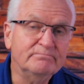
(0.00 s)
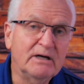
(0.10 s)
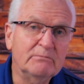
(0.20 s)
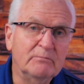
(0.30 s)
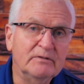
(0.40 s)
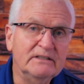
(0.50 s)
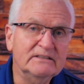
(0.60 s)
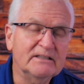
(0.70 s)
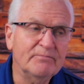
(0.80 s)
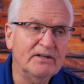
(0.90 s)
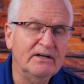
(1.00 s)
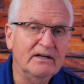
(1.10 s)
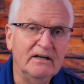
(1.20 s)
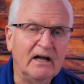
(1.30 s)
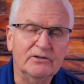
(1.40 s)
probably
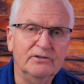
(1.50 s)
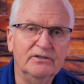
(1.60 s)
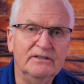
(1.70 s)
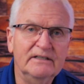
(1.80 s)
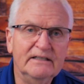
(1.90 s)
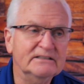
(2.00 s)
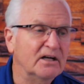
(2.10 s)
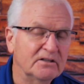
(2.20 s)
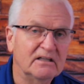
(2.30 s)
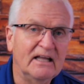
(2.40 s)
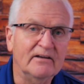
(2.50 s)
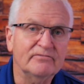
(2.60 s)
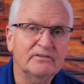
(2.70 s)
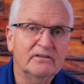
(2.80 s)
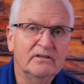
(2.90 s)
something not good is on the
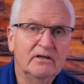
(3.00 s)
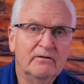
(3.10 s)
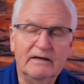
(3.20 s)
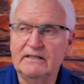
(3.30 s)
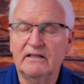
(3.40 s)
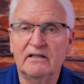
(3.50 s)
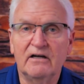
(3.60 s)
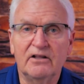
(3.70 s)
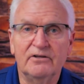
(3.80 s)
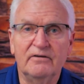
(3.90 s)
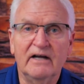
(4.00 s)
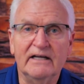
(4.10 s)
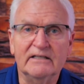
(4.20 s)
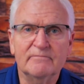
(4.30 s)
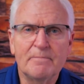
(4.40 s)
left rather than on the
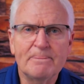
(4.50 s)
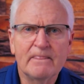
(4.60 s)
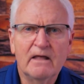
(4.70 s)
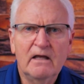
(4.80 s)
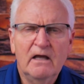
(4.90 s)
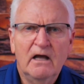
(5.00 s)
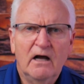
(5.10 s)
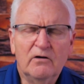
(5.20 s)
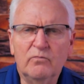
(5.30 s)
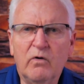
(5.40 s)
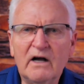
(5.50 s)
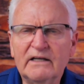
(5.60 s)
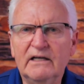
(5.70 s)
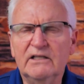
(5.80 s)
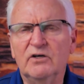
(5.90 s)
right.
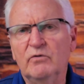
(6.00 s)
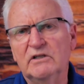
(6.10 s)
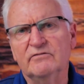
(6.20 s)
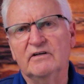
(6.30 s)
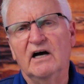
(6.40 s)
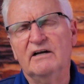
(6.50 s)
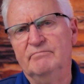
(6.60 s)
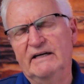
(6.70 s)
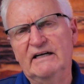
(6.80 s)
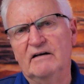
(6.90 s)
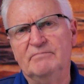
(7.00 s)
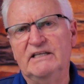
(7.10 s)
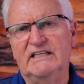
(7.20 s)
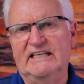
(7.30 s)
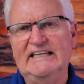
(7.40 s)
Walking in the will of God may not
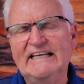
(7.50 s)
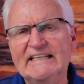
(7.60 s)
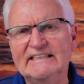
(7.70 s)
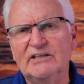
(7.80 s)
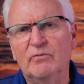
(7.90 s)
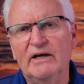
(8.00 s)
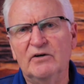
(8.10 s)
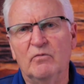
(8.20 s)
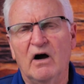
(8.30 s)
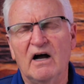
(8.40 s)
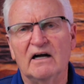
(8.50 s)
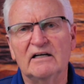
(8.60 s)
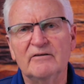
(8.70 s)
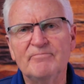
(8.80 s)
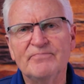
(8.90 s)
be the easy way to walk.